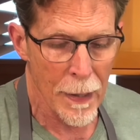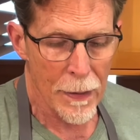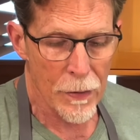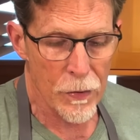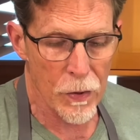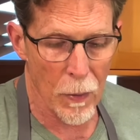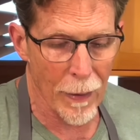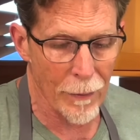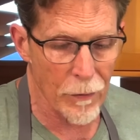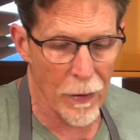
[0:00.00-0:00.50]

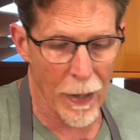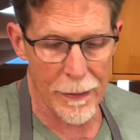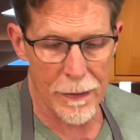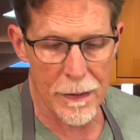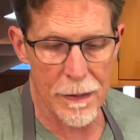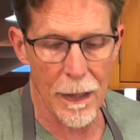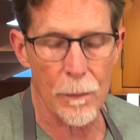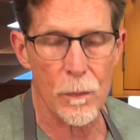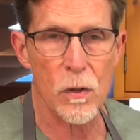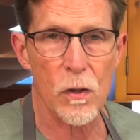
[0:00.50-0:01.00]
So I've got
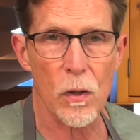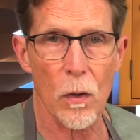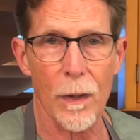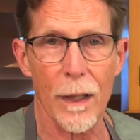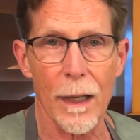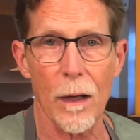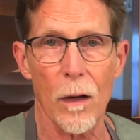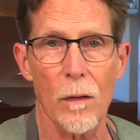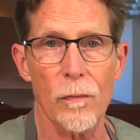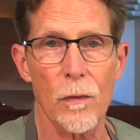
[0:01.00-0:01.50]
some
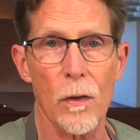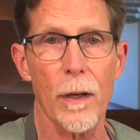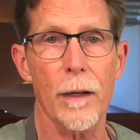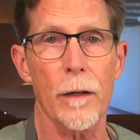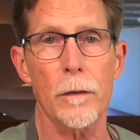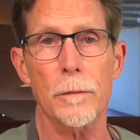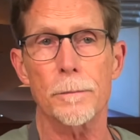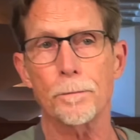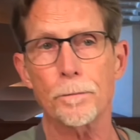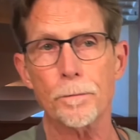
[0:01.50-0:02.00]
soaking over
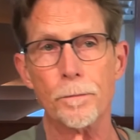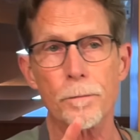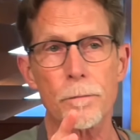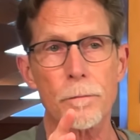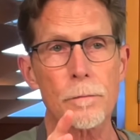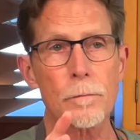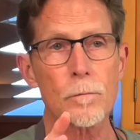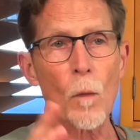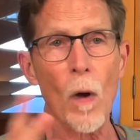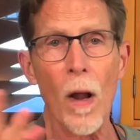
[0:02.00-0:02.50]
here.
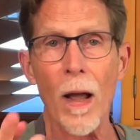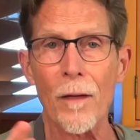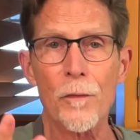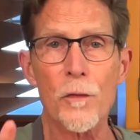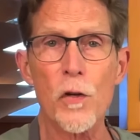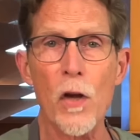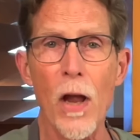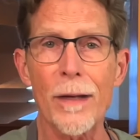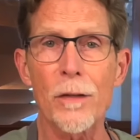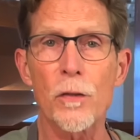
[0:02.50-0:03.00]
I've
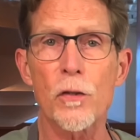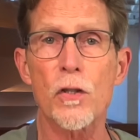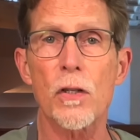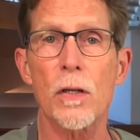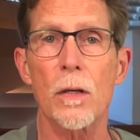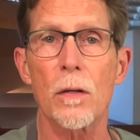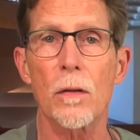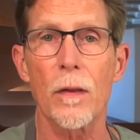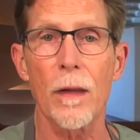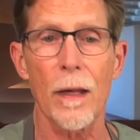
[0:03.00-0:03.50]

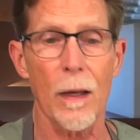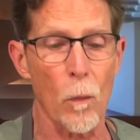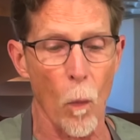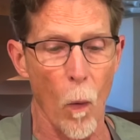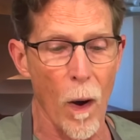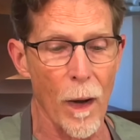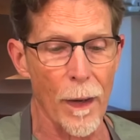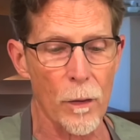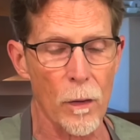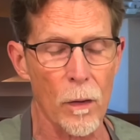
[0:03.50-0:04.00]
changed the
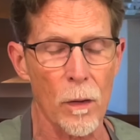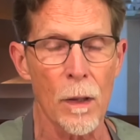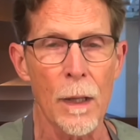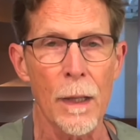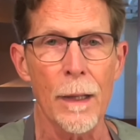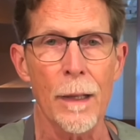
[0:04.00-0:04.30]
water